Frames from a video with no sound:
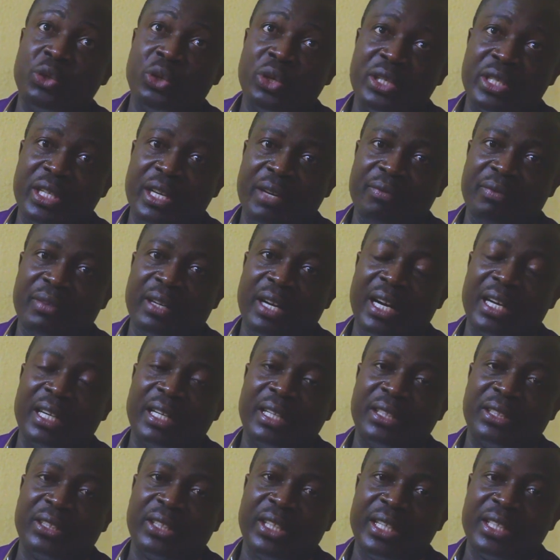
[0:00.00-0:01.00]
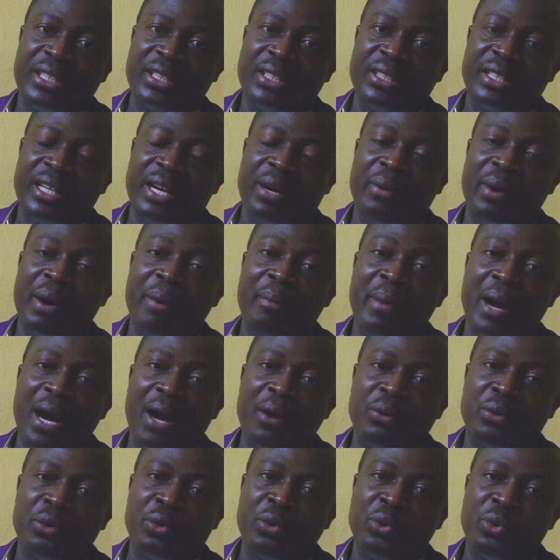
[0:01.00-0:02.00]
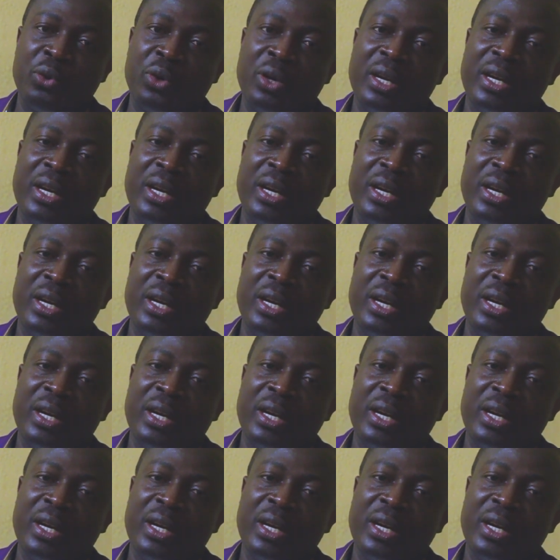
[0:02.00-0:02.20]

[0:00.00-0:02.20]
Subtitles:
Joseph Catholic Church, Tapamaku,